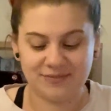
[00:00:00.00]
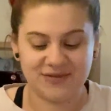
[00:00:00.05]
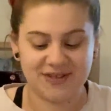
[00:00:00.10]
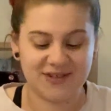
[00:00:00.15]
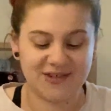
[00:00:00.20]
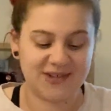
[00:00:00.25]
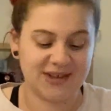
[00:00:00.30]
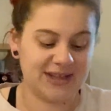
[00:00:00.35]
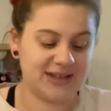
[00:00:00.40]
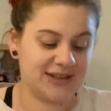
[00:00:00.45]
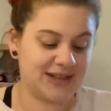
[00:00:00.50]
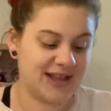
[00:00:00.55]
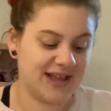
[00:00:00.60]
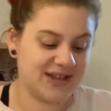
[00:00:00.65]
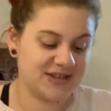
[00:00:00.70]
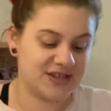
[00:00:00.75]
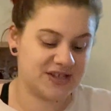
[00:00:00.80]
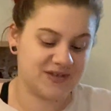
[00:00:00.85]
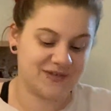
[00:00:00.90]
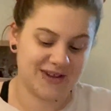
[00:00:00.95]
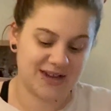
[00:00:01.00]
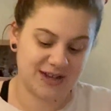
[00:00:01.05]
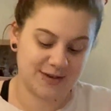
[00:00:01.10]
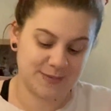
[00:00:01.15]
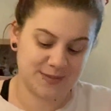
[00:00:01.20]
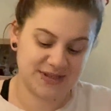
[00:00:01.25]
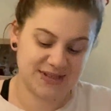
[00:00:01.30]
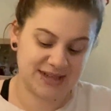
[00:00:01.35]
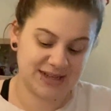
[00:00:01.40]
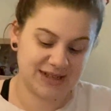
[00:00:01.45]
Say less, fam,
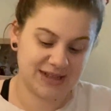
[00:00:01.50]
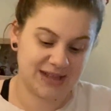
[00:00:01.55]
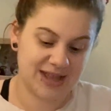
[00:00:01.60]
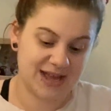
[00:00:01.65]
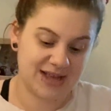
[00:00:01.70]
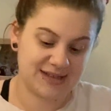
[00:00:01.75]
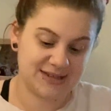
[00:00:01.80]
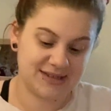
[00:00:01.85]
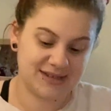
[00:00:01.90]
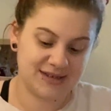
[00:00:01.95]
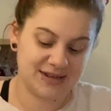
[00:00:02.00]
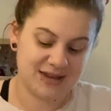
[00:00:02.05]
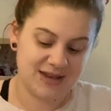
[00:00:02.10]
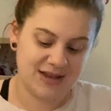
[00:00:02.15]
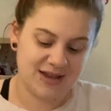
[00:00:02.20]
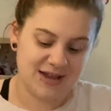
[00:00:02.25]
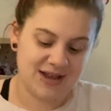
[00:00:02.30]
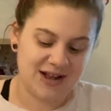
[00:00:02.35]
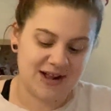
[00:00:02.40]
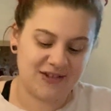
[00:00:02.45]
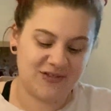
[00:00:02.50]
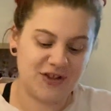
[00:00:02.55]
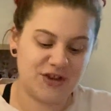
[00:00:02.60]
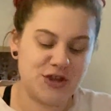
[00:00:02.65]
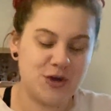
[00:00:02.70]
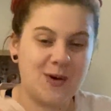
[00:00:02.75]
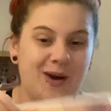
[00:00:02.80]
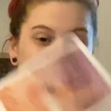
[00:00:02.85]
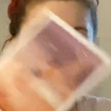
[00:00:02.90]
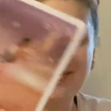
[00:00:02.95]
say less. And then
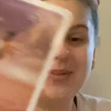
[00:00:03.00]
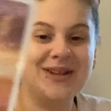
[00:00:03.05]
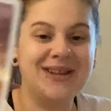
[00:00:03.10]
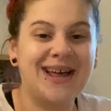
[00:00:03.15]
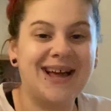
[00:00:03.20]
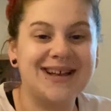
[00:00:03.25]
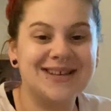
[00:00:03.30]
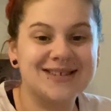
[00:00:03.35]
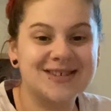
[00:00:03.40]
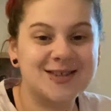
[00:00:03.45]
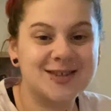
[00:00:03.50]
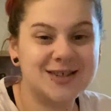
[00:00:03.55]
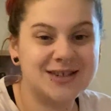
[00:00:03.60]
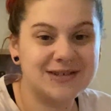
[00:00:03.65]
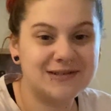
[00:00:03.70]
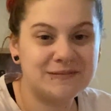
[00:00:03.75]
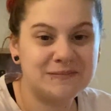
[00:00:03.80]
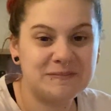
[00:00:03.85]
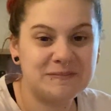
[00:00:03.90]
you have blessed.